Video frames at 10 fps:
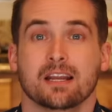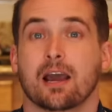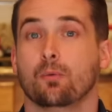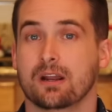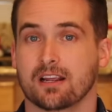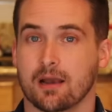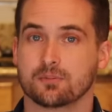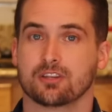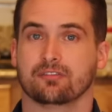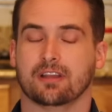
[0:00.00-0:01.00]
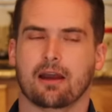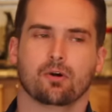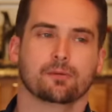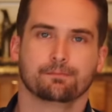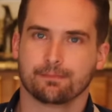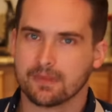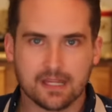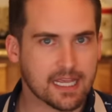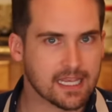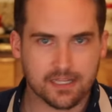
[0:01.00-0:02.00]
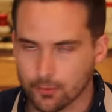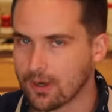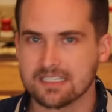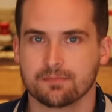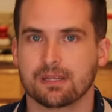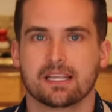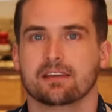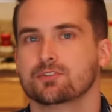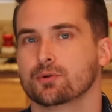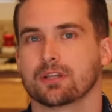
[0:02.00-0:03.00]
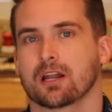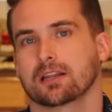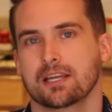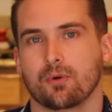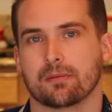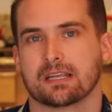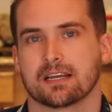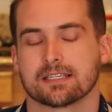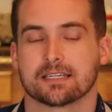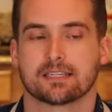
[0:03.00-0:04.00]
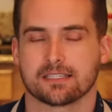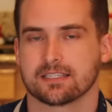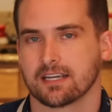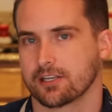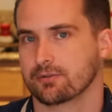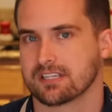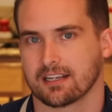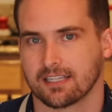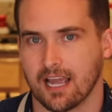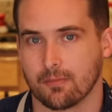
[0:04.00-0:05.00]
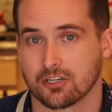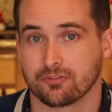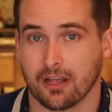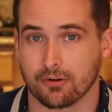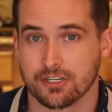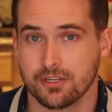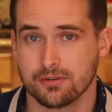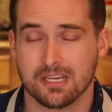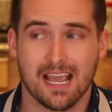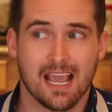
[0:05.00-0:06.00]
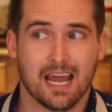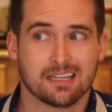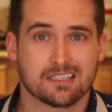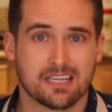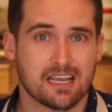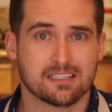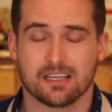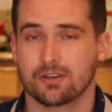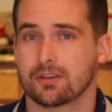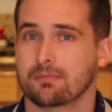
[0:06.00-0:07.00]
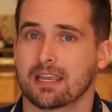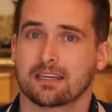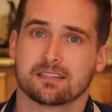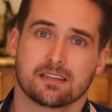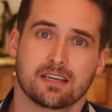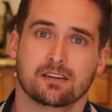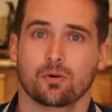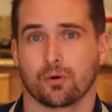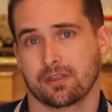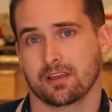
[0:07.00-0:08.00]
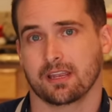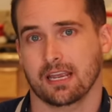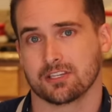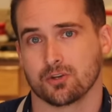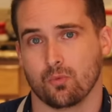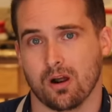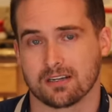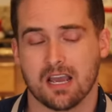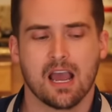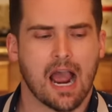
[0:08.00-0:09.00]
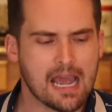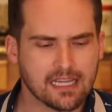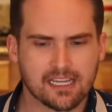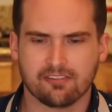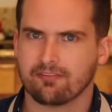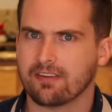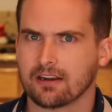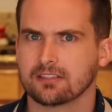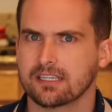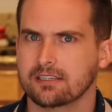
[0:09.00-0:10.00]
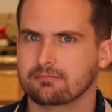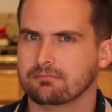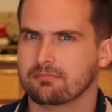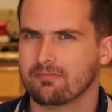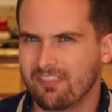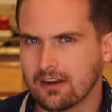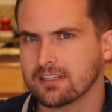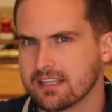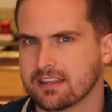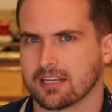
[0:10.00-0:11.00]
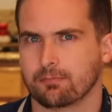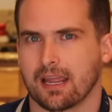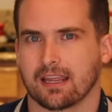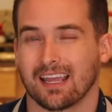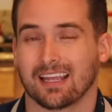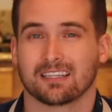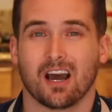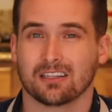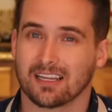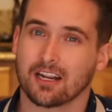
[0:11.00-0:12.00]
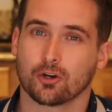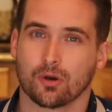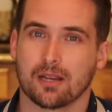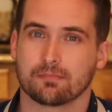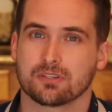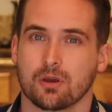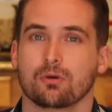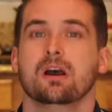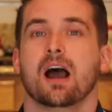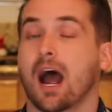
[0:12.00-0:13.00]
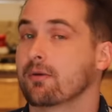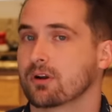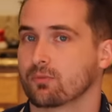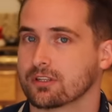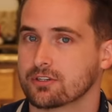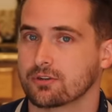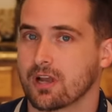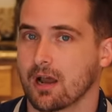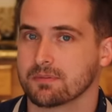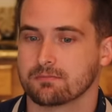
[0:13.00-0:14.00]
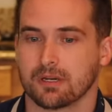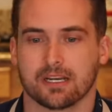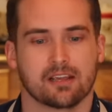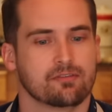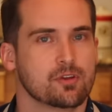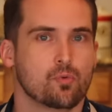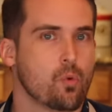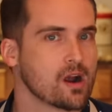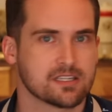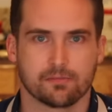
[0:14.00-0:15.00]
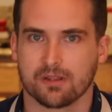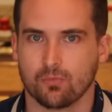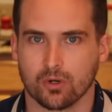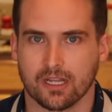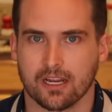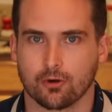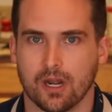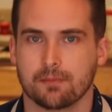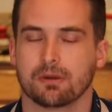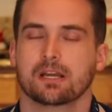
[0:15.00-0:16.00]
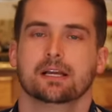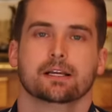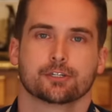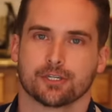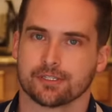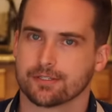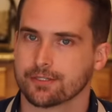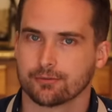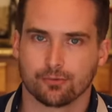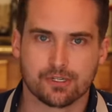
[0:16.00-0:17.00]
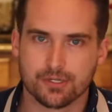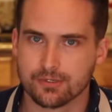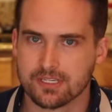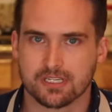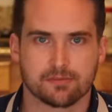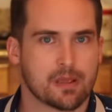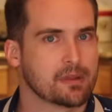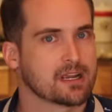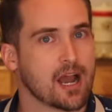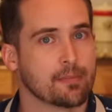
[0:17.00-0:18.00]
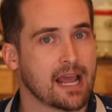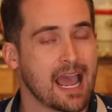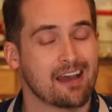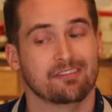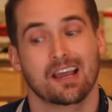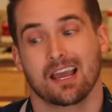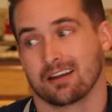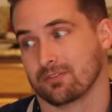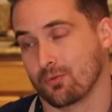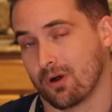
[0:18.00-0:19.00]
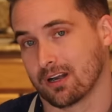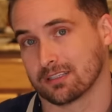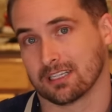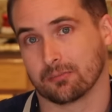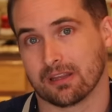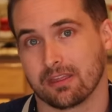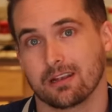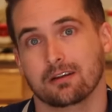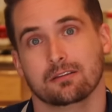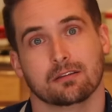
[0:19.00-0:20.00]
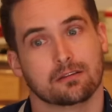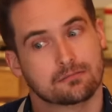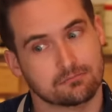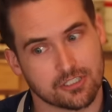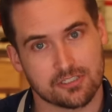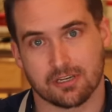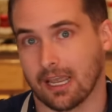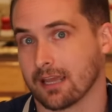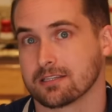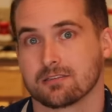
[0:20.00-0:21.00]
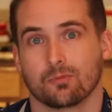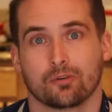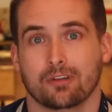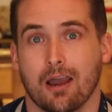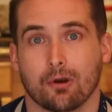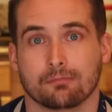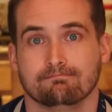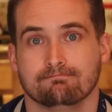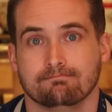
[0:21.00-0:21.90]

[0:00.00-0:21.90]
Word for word: Now when it comes to the flour, the recipe gives you a lot of leeway because it doesn't tell you exactly how much flour to use, and it says that you can make it as thin or thick as you want. I like a fairly fairly thick pancake, not like a crepe, so I went with two cups, but if you want something more like a crepe, just reduce it to maybe a cup and a half, and if you want it a little bit thicker, then just add some more flour.